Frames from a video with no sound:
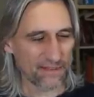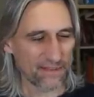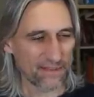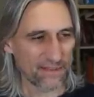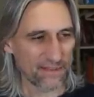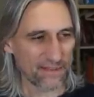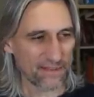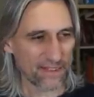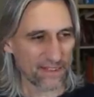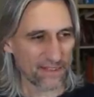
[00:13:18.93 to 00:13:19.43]
He
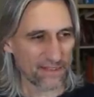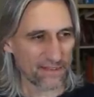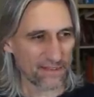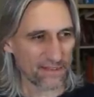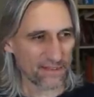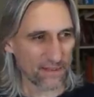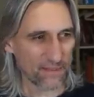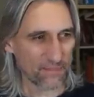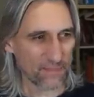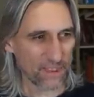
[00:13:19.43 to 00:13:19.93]
said
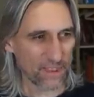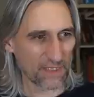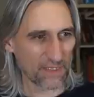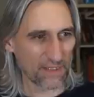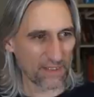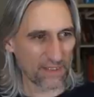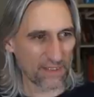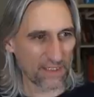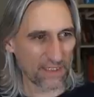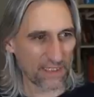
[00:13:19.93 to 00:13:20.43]
something
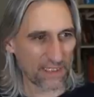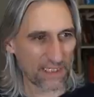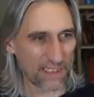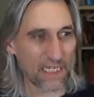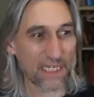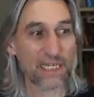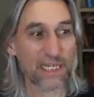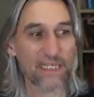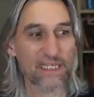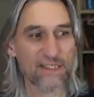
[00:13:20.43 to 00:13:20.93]
like,
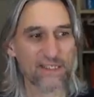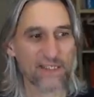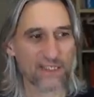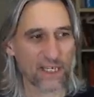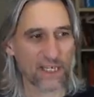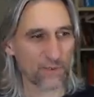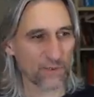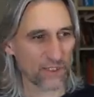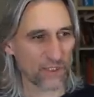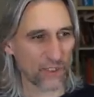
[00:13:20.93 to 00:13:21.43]
clearly
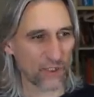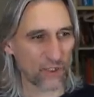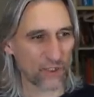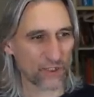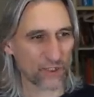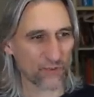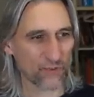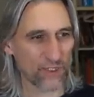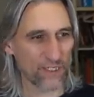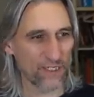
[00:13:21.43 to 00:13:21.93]
today was a
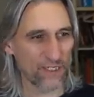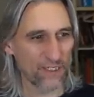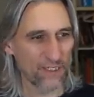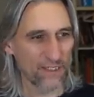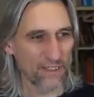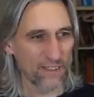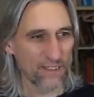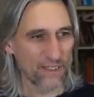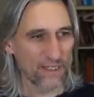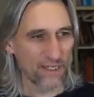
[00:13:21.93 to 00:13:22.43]
lottery,
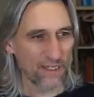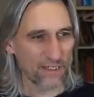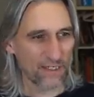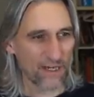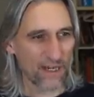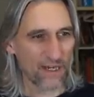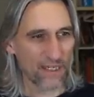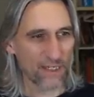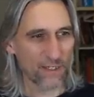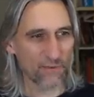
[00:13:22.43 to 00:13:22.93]
and
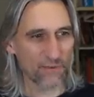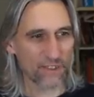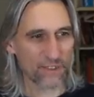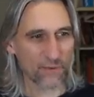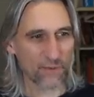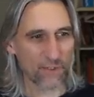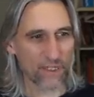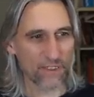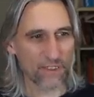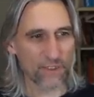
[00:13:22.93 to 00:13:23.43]
I was the
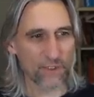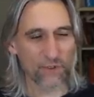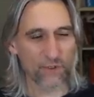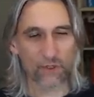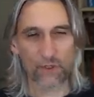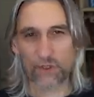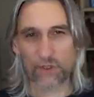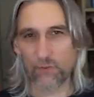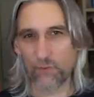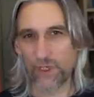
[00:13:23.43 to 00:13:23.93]
one who
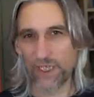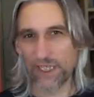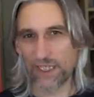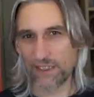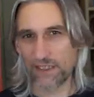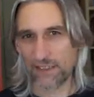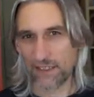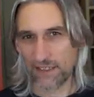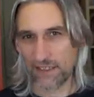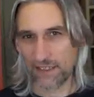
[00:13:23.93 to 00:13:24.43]
got the winning
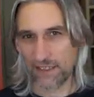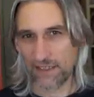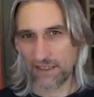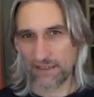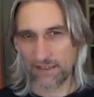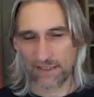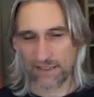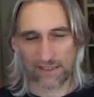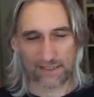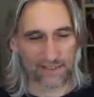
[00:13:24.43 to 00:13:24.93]
ticket,
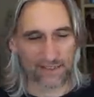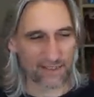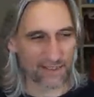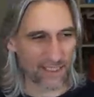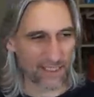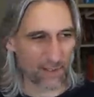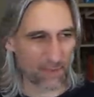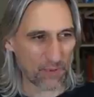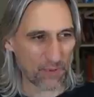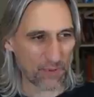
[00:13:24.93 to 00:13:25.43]
said
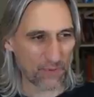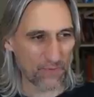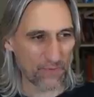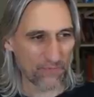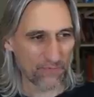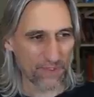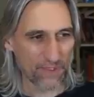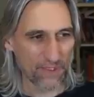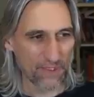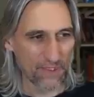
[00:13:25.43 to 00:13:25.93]
Nepo.
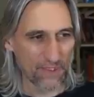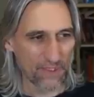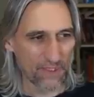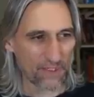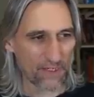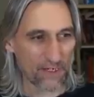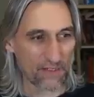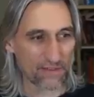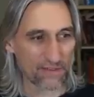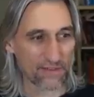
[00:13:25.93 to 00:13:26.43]

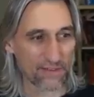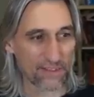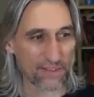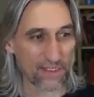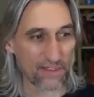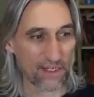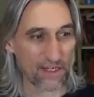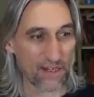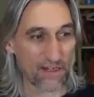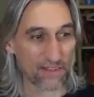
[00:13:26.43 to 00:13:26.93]
Carlsen
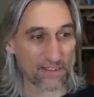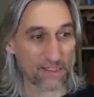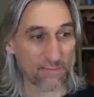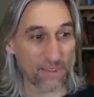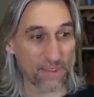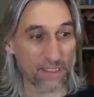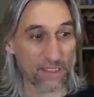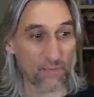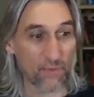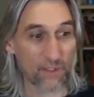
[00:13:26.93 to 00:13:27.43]
said,
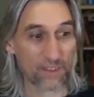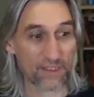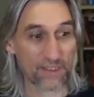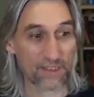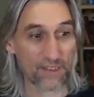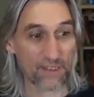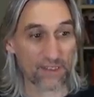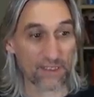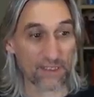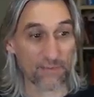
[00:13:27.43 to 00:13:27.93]
ultimately what
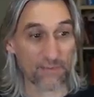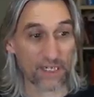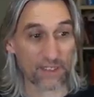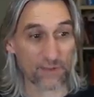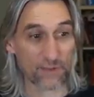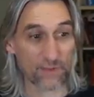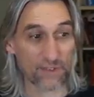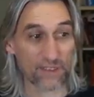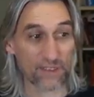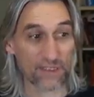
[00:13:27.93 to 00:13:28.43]
decided the match
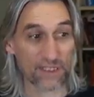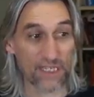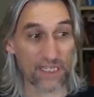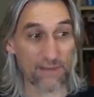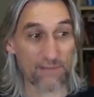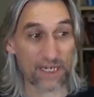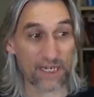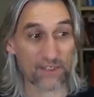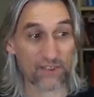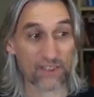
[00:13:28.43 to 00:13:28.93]
was that he
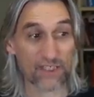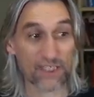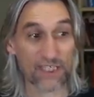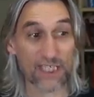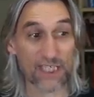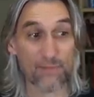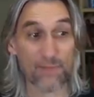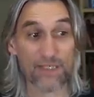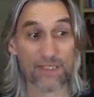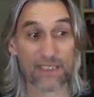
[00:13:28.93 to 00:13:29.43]
managed to
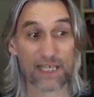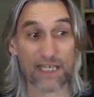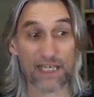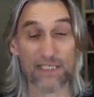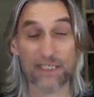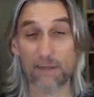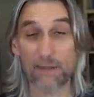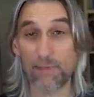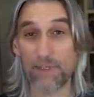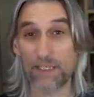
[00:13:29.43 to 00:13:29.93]
keep his head
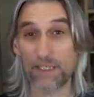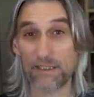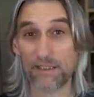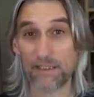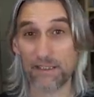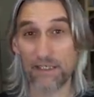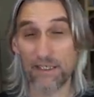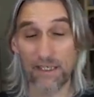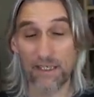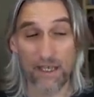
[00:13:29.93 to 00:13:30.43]
in the blitz,
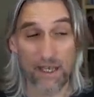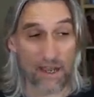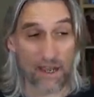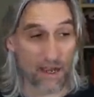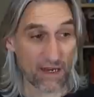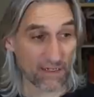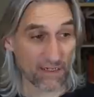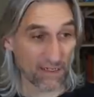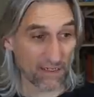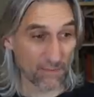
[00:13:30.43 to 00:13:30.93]

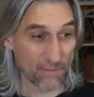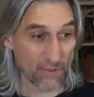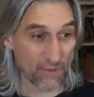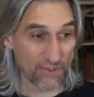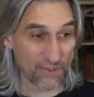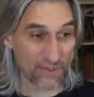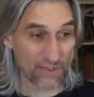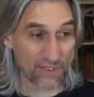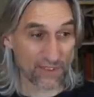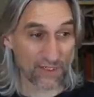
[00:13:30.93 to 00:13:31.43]
and I most
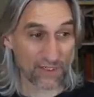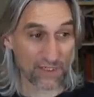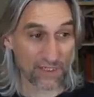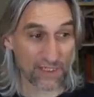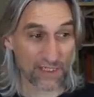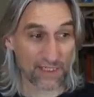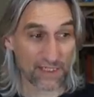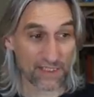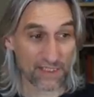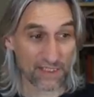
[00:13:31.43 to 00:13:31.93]

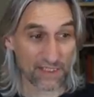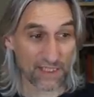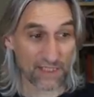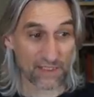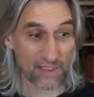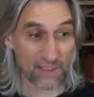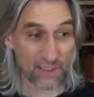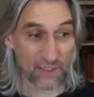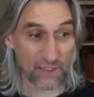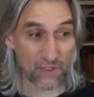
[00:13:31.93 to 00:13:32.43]
certainly did
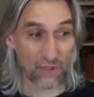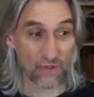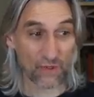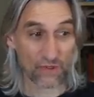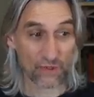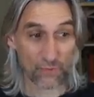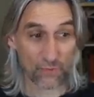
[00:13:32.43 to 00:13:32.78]
not.